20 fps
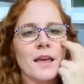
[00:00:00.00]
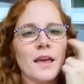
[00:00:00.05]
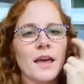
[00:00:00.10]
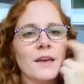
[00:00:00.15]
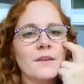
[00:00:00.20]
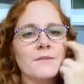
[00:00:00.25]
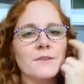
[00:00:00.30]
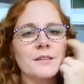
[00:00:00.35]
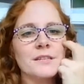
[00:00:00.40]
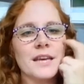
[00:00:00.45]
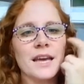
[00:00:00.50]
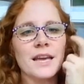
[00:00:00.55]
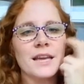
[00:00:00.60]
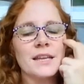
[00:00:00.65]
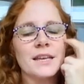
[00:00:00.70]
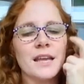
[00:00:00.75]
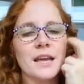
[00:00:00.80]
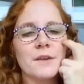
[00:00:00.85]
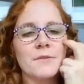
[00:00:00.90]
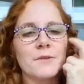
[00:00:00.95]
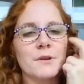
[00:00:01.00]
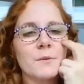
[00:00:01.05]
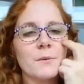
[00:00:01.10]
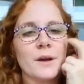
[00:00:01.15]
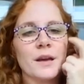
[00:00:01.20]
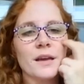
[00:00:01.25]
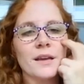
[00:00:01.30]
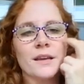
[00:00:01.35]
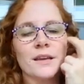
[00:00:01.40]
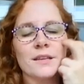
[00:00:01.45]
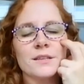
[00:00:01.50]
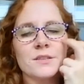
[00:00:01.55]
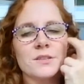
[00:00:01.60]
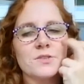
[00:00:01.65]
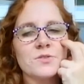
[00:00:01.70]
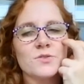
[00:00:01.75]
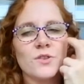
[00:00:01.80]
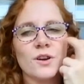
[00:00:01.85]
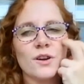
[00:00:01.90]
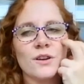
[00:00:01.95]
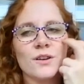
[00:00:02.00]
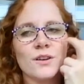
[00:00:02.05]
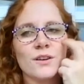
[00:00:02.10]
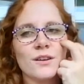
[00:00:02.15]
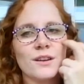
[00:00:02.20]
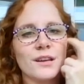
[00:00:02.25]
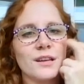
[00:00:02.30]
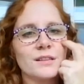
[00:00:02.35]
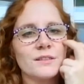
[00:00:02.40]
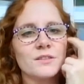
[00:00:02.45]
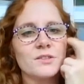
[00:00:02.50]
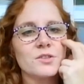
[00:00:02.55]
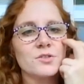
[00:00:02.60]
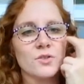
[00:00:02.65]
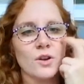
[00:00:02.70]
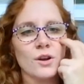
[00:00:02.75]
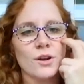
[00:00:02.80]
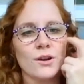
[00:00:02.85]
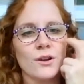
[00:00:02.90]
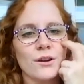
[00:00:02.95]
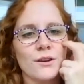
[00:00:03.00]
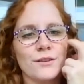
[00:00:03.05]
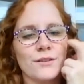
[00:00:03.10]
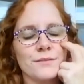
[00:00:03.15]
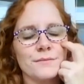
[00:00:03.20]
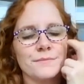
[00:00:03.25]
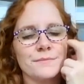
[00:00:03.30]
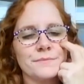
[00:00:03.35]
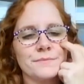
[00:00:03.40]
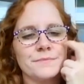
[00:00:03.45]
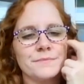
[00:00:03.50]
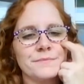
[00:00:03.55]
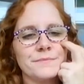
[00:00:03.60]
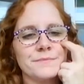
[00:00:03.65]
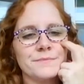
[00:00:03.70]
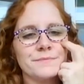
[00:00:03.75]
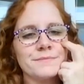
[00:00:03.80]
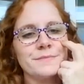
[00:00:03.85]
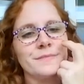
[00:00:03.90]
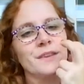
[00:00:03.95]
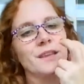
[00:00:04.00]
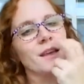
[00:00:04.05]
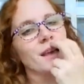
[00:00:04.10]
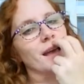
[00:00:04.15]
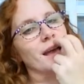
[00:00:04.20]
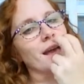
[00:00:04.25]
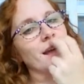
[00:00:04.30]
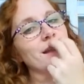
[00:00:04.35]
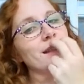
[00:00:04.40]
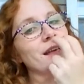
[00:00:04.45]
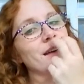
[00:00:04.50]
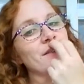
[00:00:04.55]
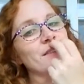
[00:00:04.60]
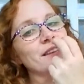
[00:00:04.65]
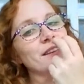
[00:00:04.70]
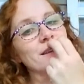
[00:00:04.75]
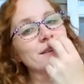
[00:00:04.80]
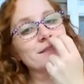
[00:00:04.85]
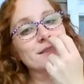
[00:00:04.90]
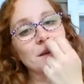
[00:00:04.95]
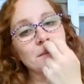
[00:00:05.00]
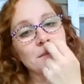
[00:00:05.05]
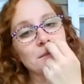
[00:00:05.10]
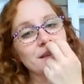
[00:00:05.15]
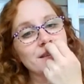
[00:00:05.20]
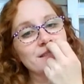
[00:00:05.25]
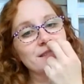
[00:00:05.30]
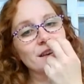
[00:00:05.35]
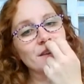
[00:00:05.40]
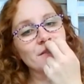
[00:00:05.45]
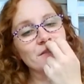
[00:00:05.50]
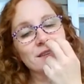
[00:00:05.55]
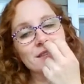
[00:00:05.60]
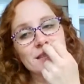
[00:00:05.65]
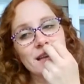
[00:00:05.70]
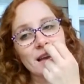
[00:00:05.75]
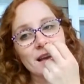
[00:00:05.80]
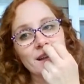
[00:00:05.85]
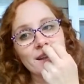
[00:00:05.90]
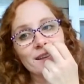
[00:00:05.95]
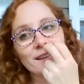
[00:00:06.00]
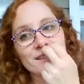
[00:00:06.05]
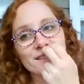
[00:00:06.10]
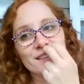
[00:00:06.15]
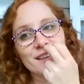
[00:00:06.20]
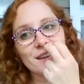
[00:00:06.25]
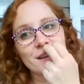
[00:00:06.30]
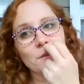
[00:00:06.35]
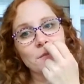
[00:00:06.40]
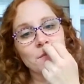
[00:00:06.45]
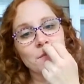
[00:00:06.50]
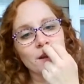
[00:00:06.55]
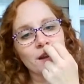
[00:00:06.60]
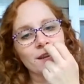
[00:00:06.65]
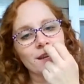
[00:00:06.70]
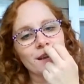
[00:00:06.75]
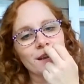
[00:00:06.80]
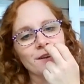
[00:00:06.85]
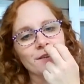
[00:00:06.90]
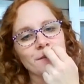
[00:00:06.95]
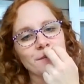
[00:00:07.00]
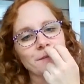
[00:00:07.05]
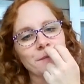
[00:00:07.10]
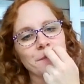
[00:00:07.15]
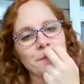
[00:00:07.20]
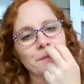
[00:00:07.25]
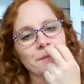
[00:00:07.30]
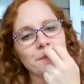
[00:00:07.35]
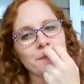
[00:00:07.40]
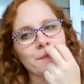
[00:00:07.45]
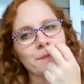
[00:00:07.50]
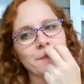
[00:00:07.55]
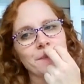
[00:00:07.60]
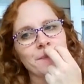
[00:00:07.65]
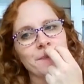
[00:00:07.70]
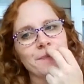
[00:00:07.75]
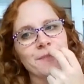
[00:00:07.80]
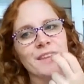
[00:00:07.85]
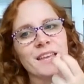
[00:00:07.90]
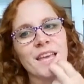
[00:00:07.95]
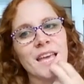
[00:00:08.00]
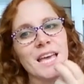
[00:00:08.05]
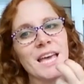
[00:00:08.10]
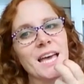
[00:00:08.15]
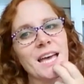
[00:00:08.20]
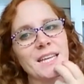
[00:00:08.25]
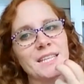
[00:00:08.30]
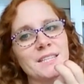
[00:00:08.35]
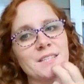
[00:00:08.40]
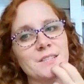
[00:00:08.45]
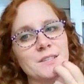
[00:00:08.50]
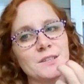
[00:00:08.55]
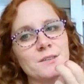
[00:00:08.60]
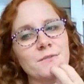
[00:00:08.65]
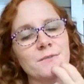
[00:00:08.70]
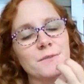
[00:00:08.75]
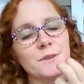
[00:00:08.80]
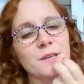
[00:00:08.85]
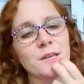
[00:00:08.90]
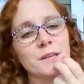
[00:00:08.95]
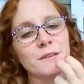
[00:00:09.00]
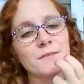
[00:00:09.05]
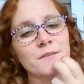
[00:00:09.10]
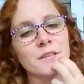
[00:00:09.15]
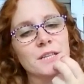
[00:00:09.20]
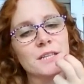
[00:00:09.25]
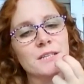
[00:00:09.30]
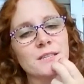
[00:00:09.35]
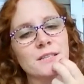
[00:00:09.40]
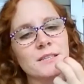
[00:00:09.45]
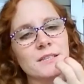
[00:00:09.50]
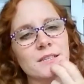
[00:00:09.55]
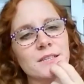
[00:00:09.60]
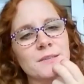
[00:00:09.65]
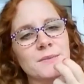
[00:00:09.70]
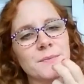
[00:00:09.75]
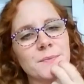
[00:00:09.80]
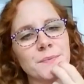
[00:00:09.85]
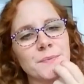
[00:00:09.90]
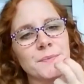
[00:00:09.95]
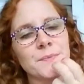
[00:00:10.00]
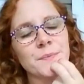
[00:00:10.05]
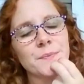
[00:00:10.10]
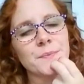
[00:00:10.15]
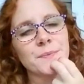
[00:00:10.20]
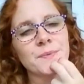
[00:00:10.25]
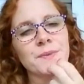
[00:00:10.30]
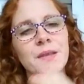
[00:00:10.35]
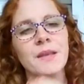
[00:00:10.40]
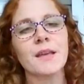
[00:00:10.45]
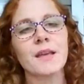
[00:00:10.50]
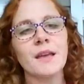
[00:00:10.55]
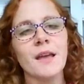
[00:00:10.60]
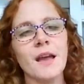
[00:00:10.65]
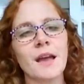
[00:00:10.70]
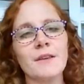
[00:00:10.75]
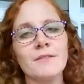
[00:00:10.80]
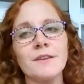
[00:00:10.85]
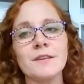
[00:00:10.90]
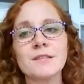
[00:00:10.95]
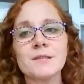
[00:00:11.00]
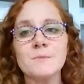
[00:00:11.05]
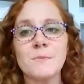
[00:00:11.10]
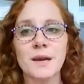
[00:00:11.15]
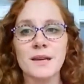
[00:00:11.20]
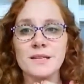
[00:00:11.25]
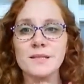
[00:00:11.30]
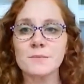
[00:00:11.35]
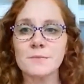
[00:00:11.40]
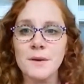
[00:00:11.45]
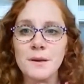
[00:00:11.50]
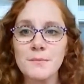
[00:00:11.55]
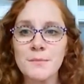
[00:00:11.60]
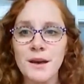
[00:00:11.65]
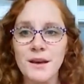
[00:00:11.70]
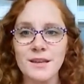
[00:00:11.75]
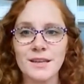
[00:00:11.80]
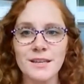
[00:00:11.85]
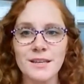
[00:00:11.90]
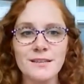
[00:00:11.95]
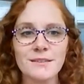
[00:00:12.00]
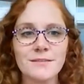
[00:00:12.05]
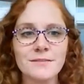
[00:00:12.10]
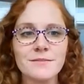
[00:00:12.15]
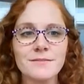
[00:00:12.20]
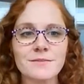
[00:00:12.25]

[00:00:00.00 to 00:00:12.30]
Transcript: Every day and every way I get stronger and stronger. I love and accept myself exactly as I am right now. I deserve forgiveness. I respect my body.